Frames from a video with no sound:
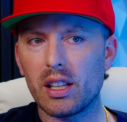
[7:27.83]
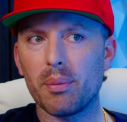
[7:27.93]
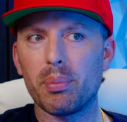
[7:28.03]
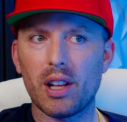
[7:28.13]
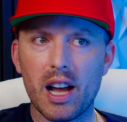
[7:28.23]

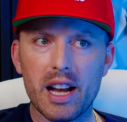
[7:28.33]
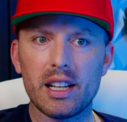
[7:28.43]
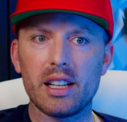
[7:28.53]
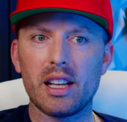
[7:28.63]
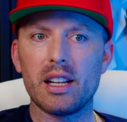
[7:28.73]
applied
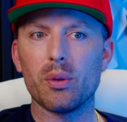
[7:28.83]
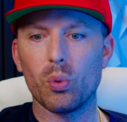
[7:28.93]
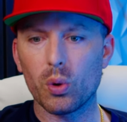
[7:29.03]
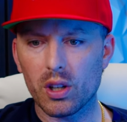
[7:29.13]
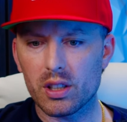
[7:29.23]
it, and it
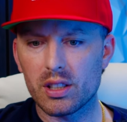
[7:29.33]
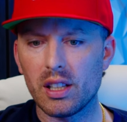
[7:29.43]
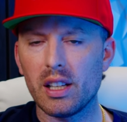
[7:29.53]
worked.